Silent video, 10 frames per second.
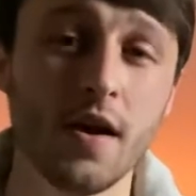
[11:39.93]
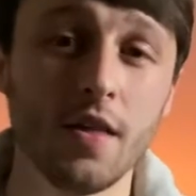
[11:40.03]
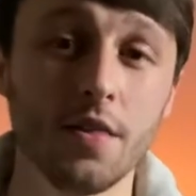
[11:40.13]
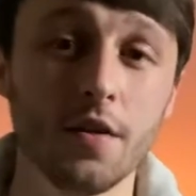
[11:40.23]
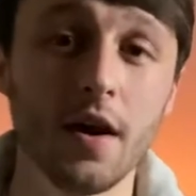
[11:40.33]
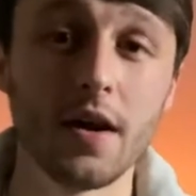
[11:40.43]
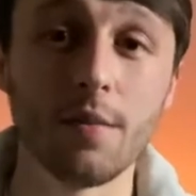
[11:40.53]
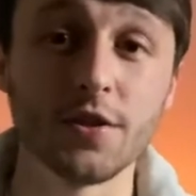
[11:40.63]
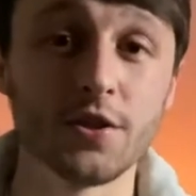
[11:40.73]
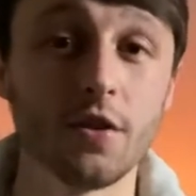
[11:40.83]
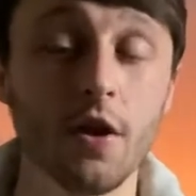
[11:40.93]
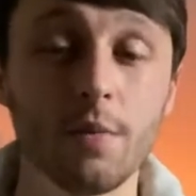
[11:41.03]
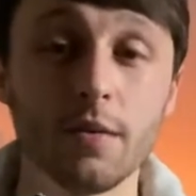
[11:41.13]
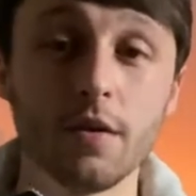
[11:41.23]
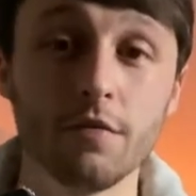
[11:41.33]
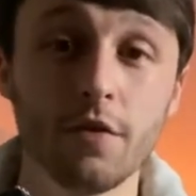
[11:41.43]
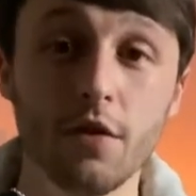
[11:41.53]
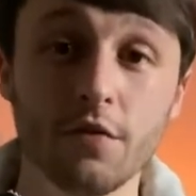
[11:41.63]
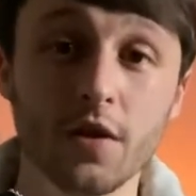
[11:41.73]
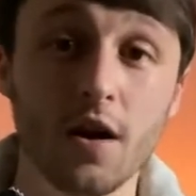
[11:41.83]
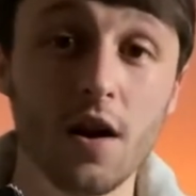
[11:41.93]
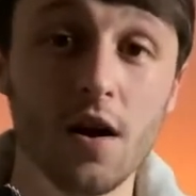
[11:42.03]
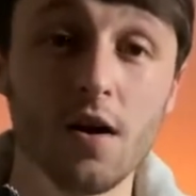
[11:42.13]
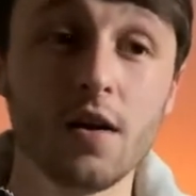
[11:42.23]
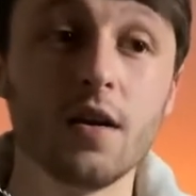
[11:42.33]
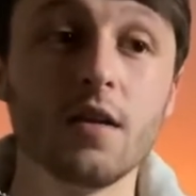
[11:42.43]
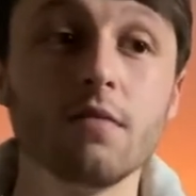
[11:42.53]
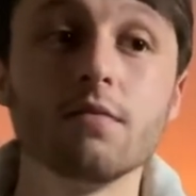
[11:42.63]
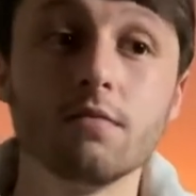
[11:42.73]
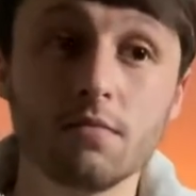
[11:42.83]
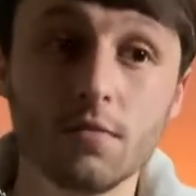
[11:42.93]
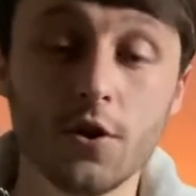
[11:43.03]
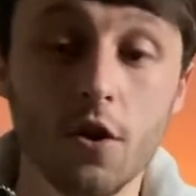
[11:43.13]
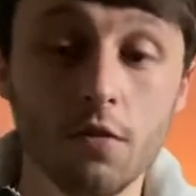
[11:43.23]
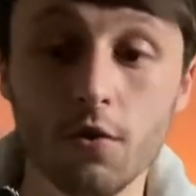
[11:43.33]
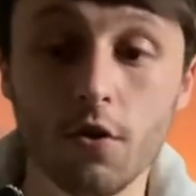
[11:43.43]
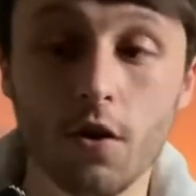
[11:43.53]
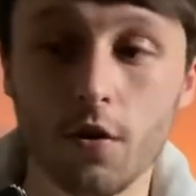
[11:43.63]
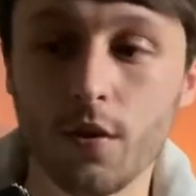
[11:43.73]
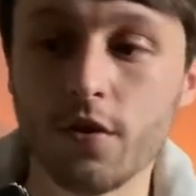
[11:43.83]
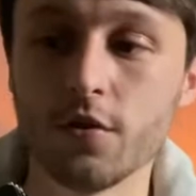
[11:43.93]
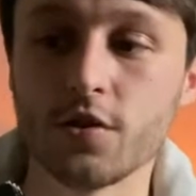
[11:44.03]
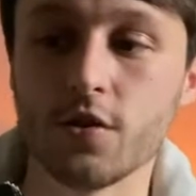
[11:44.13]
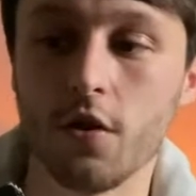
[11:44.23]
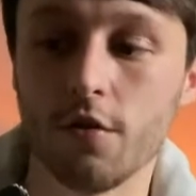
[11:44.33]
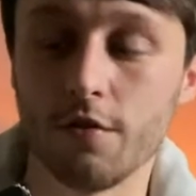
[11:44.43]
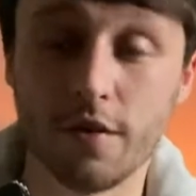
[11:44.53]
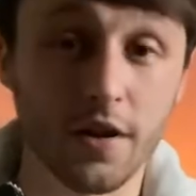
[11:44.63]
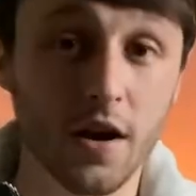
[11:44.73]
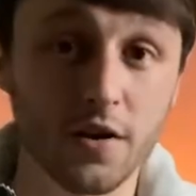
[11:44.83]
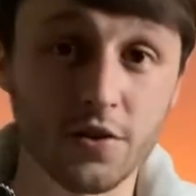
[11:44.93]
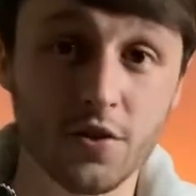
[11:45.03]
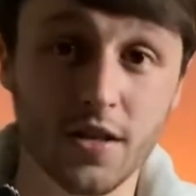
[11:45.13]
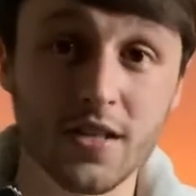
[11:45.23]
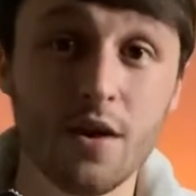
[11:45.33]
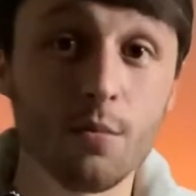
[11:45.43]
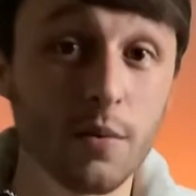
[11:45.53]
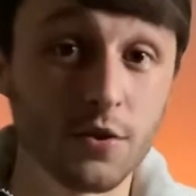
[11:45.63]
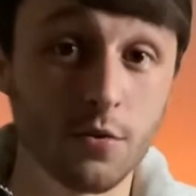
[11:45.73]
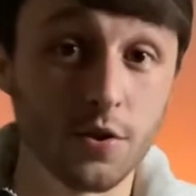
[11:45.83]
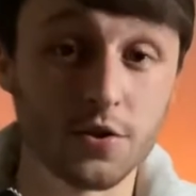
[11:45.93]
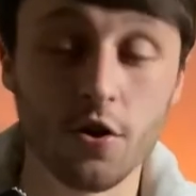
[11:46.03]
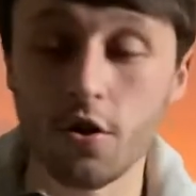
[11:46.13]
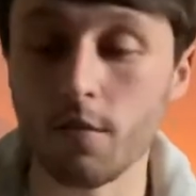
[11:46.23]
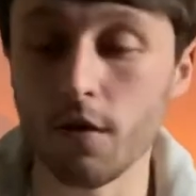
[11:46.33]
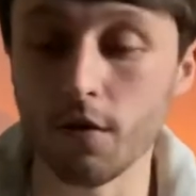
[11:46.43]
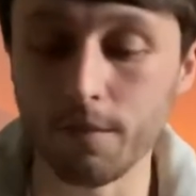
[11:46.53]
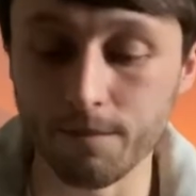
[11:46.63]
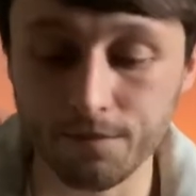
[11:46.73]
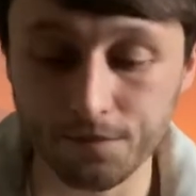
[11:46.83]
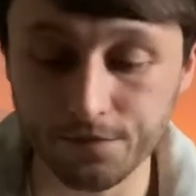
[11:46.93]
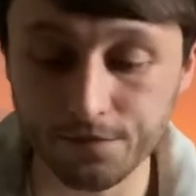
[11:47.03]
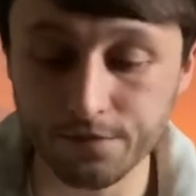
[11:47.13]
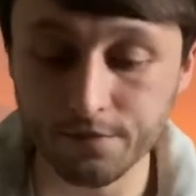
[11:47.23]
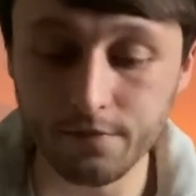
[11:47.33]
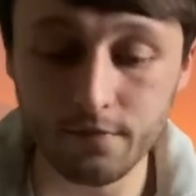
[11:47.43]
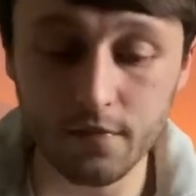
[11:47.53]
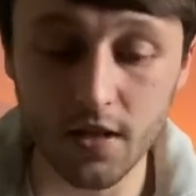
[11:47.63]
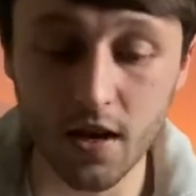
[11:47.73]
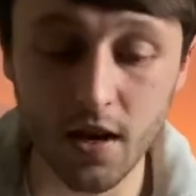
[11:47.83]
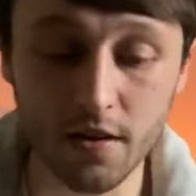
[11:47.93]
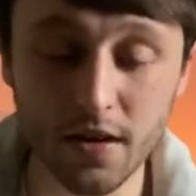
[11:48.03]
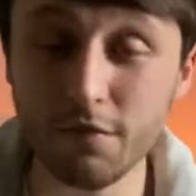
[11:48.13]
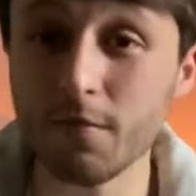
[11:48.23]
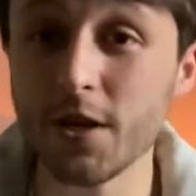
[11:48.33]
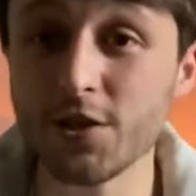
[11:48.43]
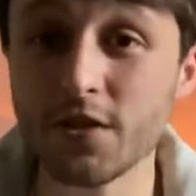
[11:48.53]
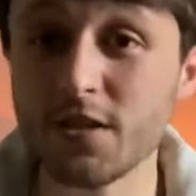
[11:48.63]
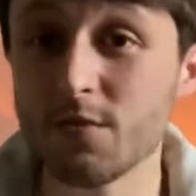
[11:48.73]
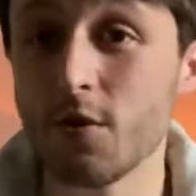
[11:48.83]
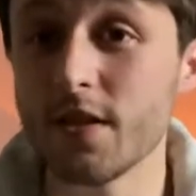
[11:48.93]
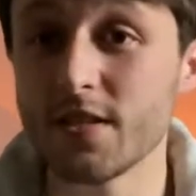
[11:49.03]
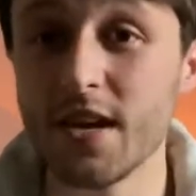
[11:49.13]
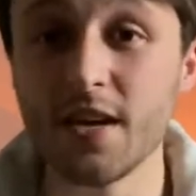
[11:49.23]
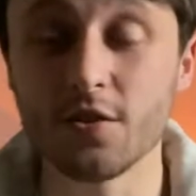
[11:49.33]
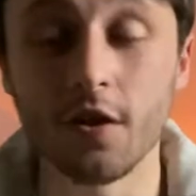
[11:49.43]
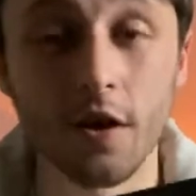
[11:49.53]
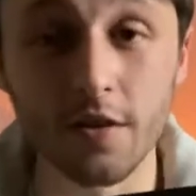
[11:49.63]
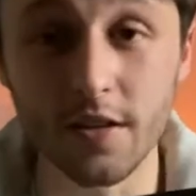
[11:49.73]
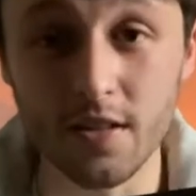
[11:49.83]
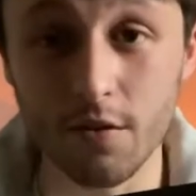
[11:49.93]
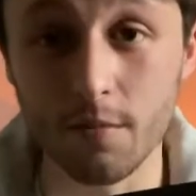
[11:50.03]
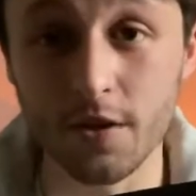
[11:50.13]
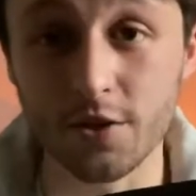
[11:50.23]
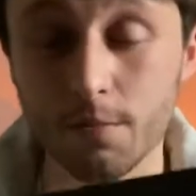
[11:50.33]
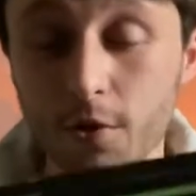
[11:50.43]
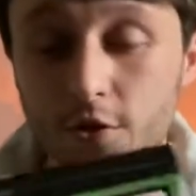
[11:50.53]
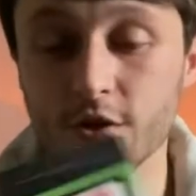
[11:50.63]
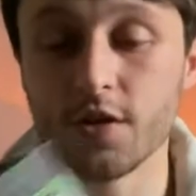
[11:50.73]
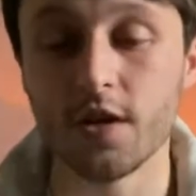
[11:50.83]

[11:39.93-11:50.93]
that I imagine a lot of people involved are no longer with us or are very hard to track down, maybe don't want to talk about them. And information is quite scarce on a lot of these, I would imagine. But